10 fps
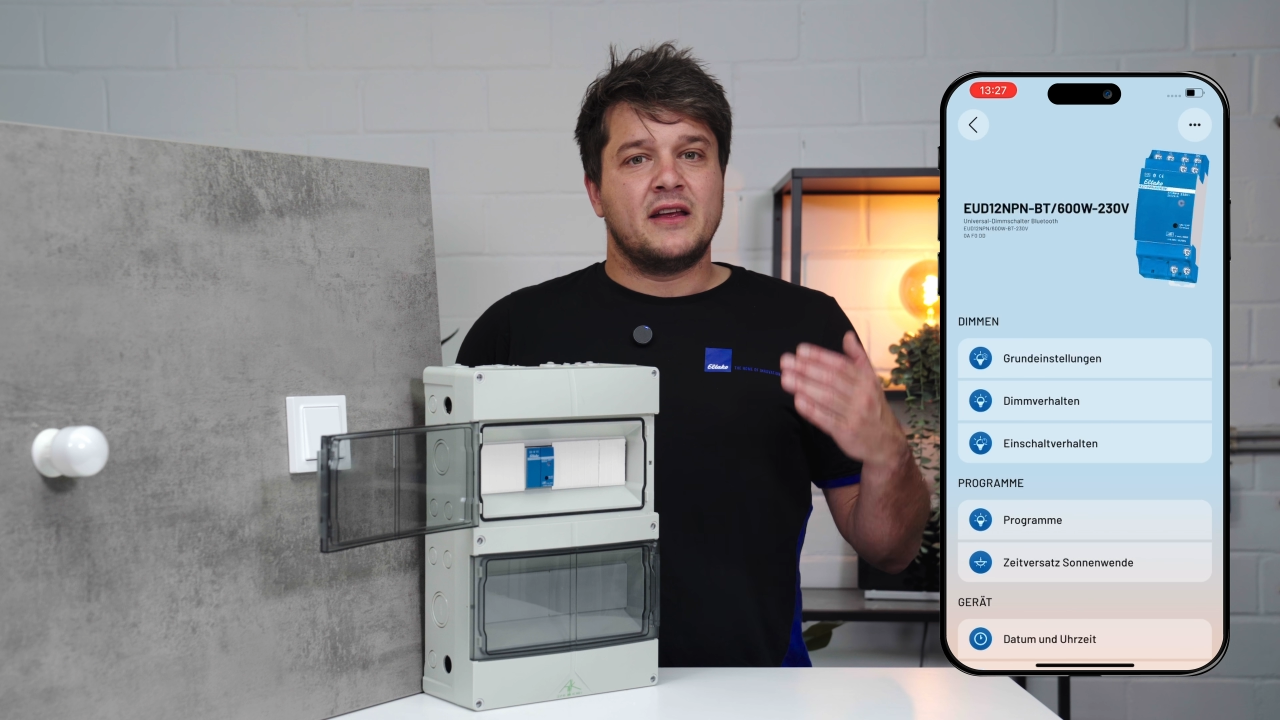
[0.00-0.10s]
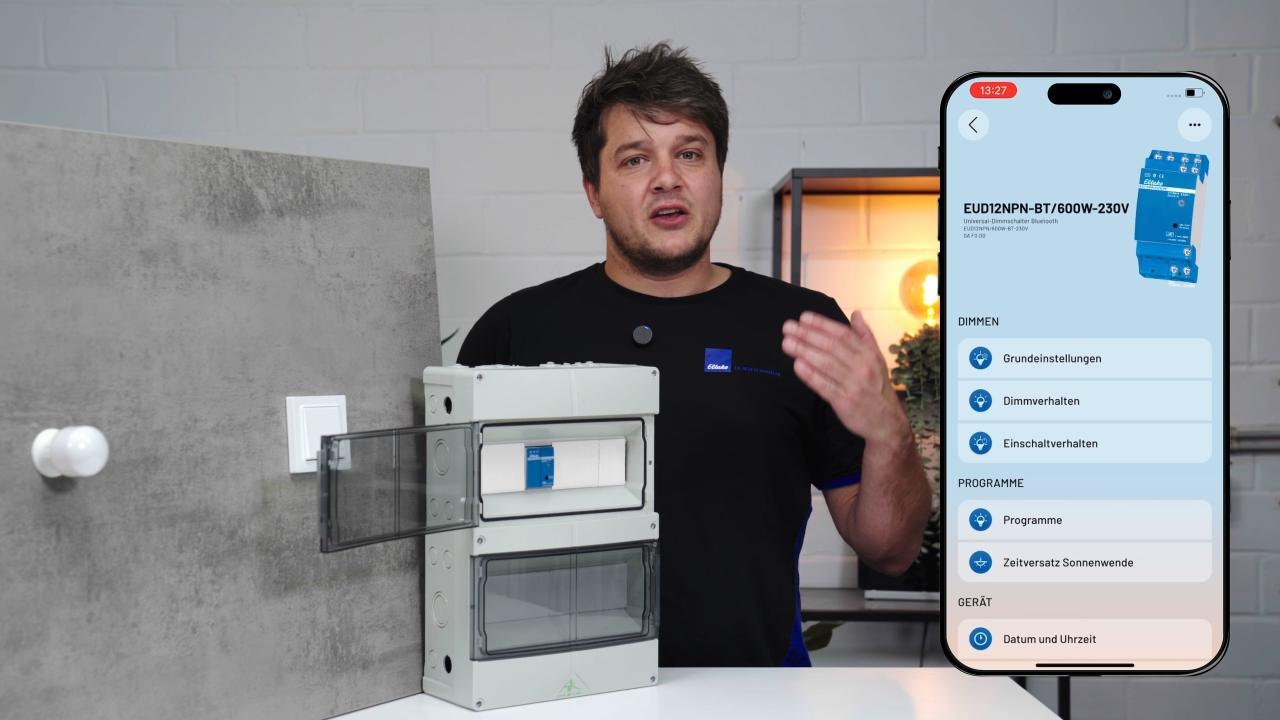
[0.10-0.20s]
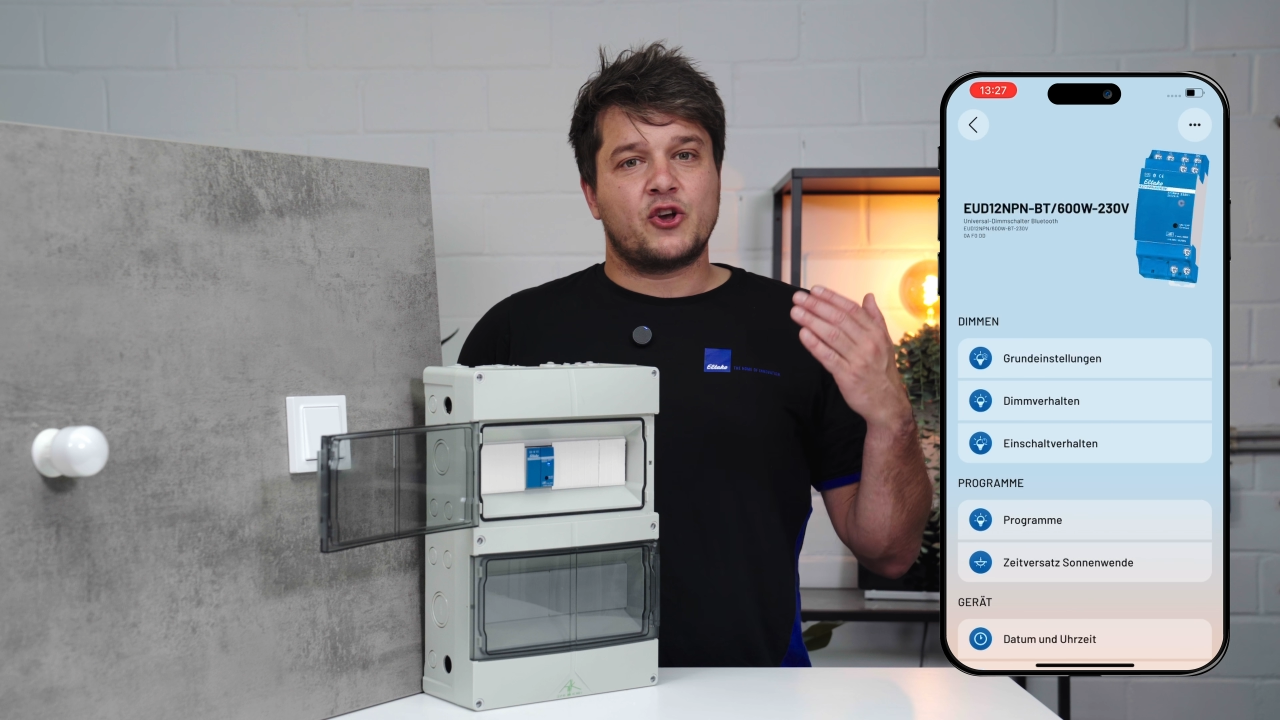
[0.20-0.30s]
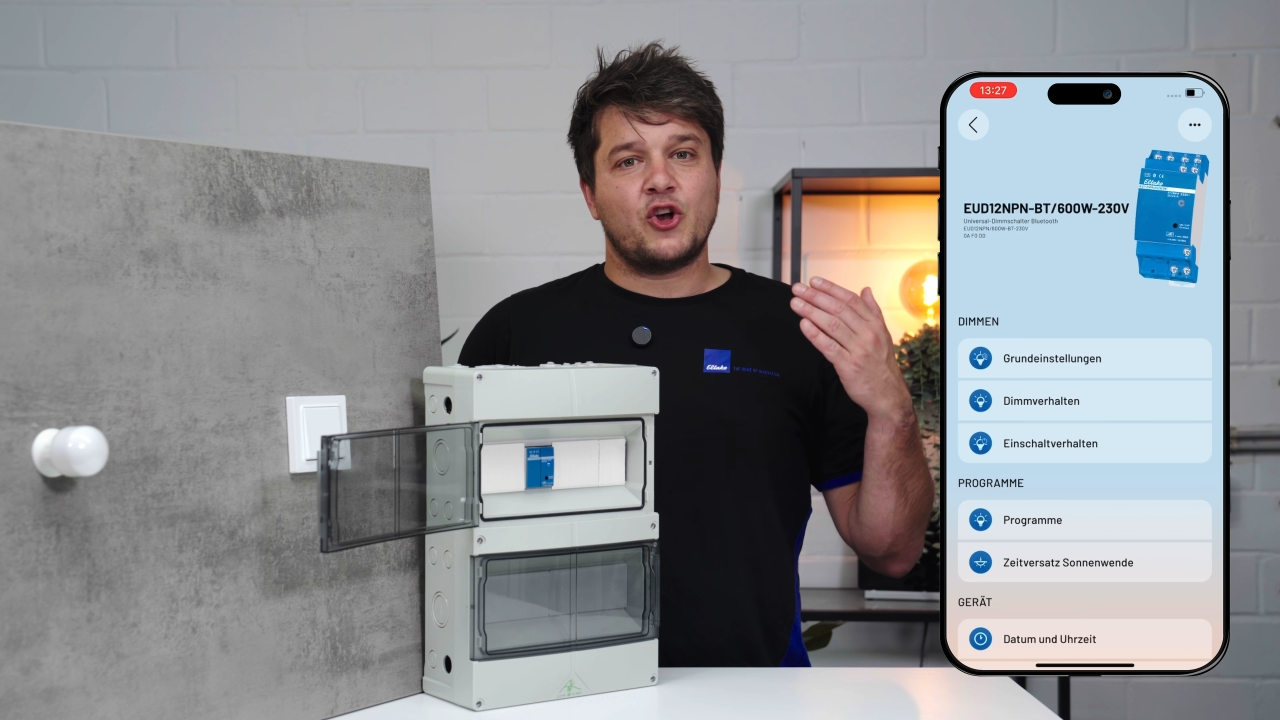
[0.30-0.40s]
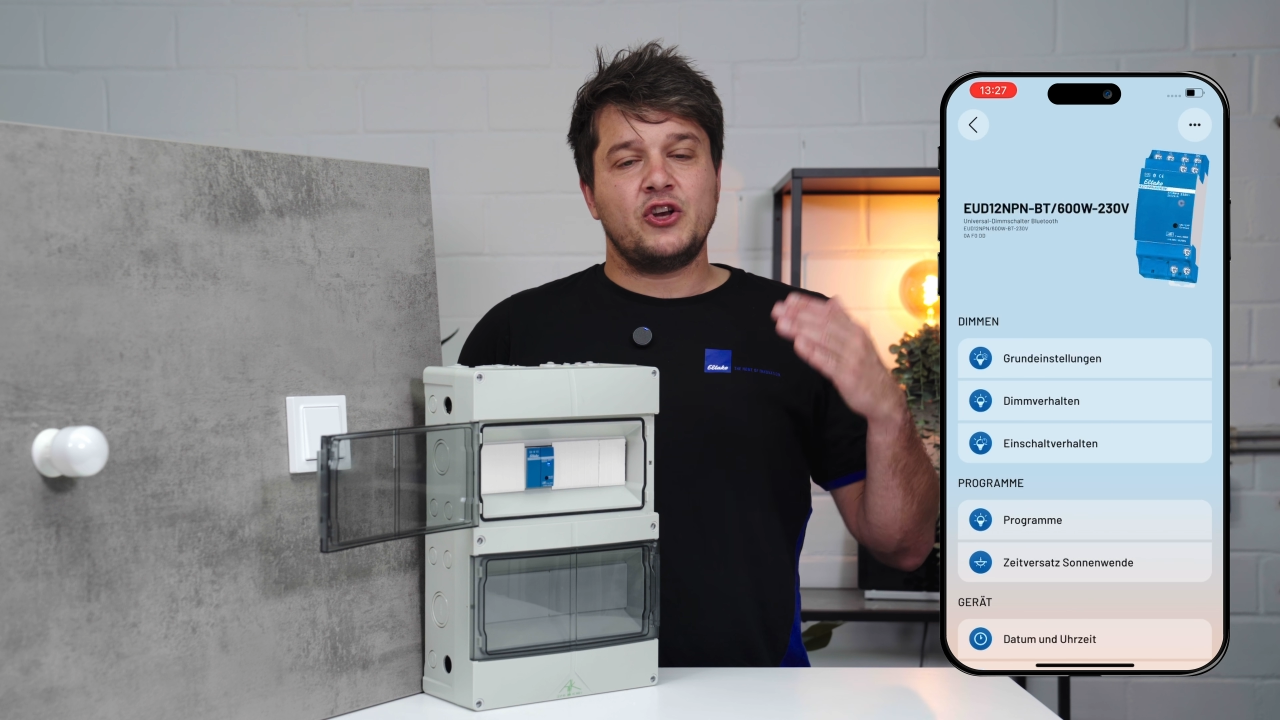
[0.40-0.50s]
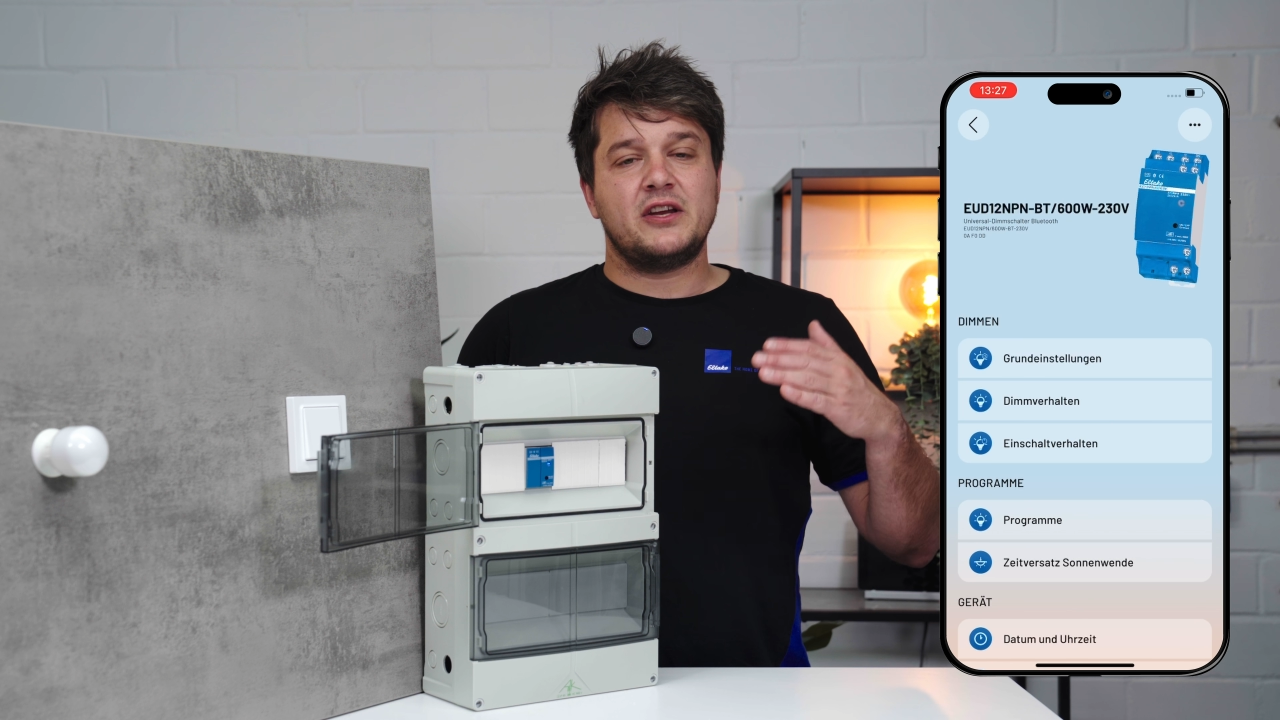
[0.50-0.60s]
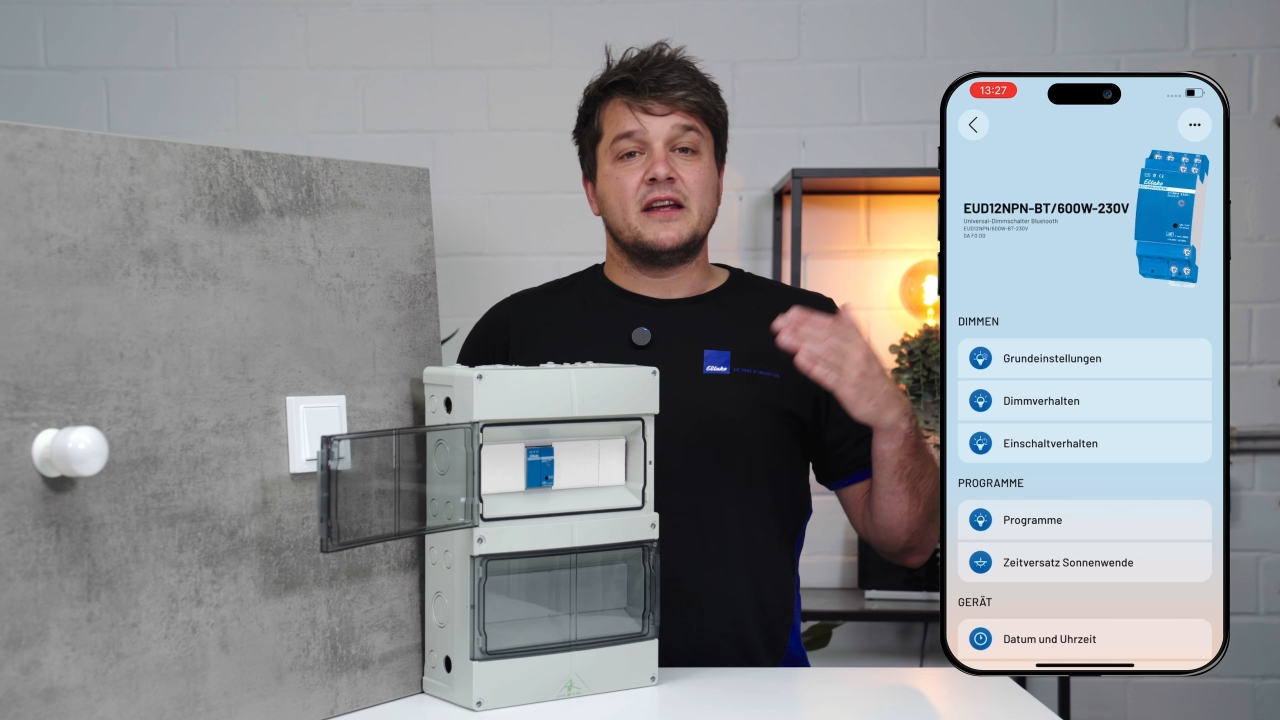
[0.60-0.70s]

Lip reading: You can